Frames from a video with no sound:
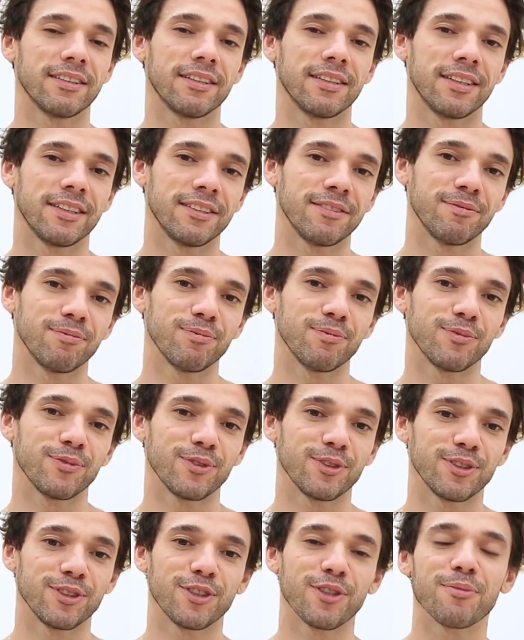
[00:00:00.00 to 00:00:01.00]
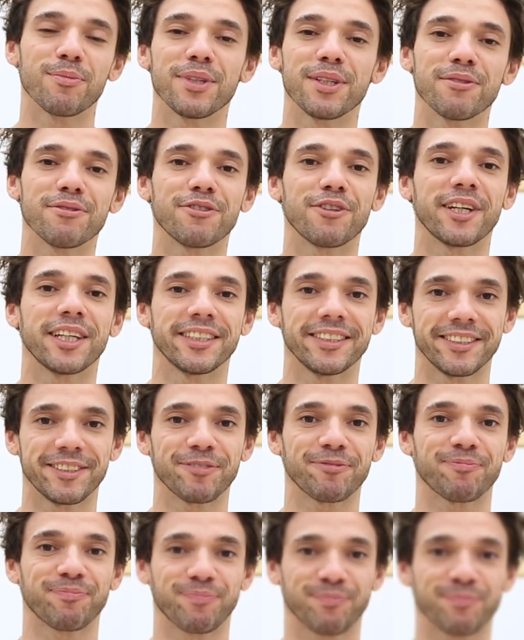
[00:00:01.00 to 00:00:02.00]
and don't be afraid.
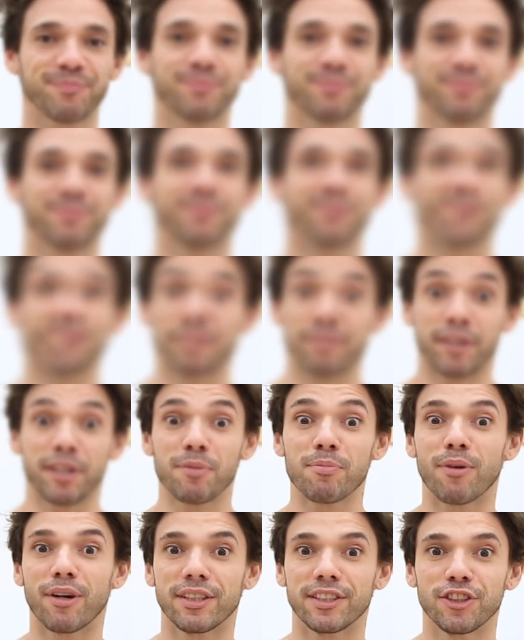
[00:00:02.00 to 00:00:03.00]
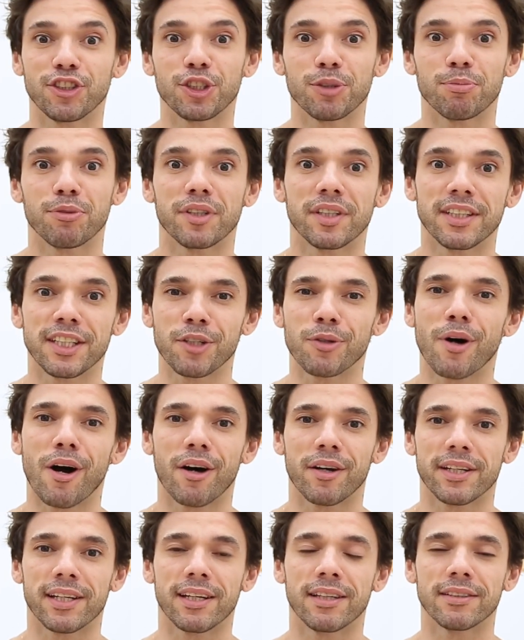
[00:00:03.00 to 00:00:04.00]
I think it's very important to bring new
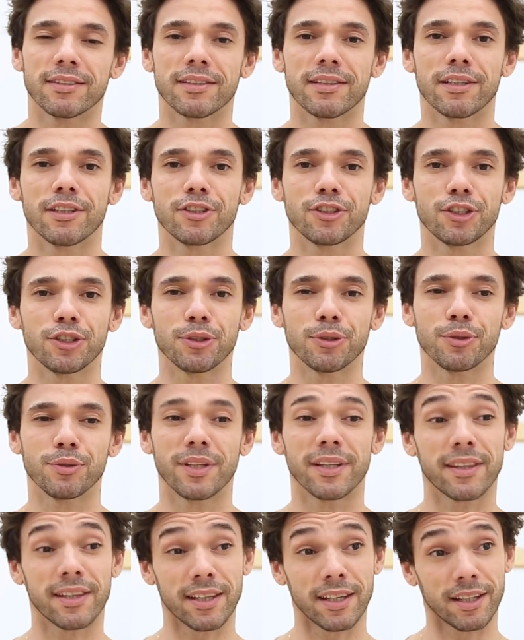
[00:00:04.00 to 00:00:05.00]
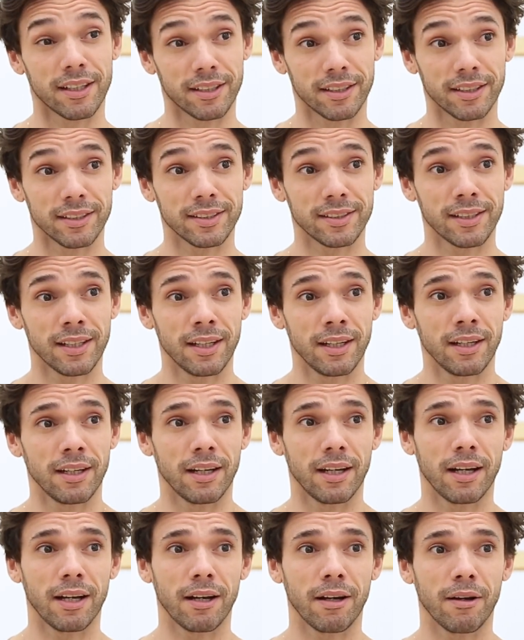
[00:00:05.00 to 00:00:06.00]
audience to the theaters,
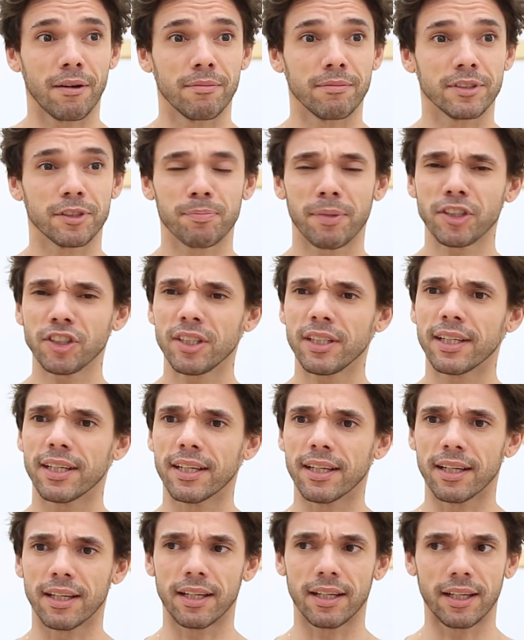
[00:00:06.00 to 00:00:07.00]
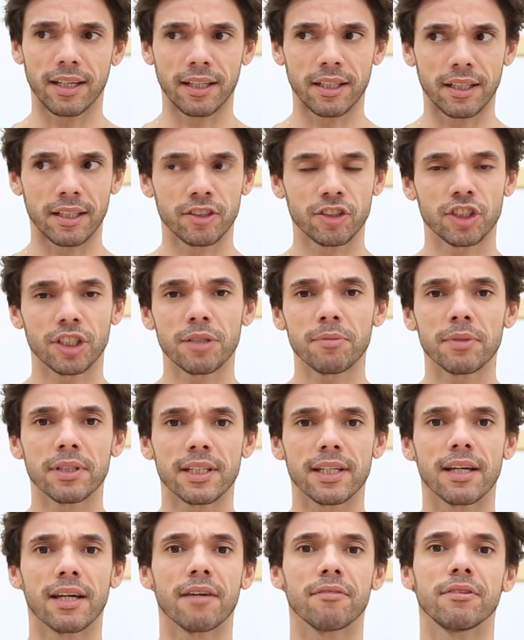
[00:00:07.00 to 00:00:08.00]
especially in
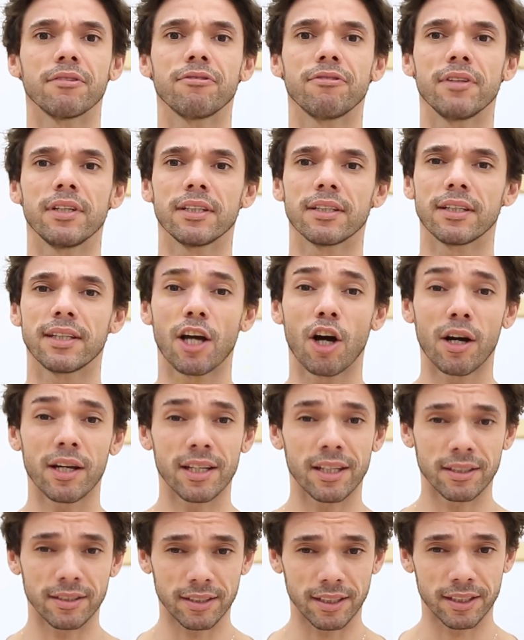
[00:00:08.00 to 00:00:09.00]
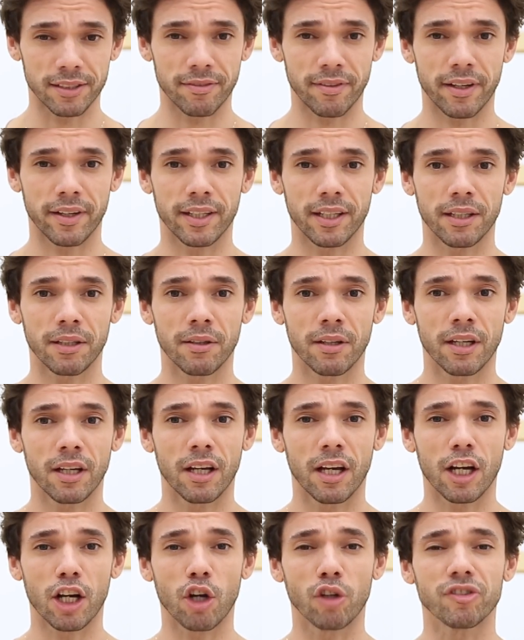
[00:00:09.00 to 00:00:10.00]
Germany. I have the feeling that the audience is very
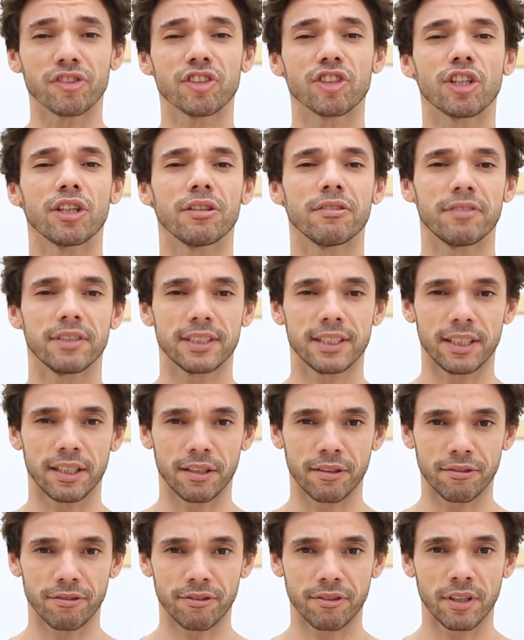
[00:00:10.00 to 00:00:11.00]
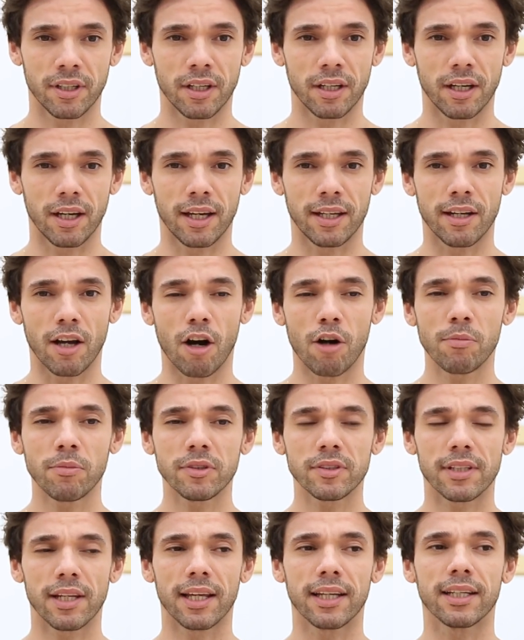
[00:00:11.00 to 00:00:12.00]
conservative and
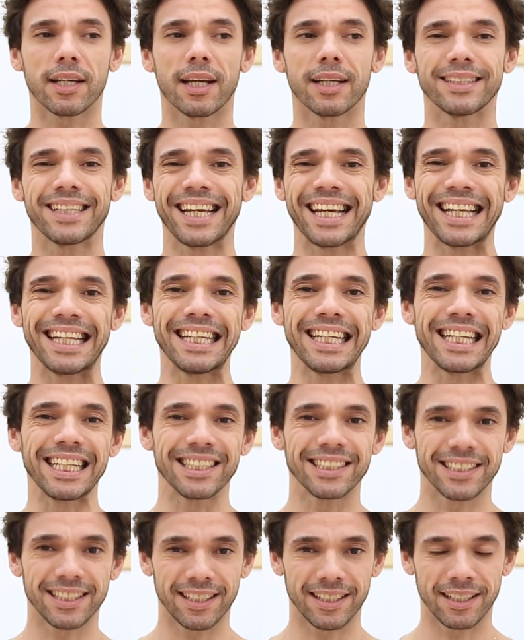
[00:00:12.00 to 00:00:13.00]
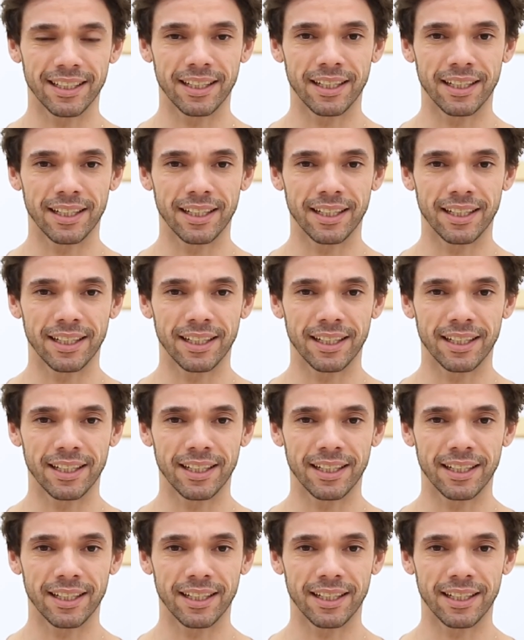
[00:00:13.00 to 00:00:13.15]
almost like the elite.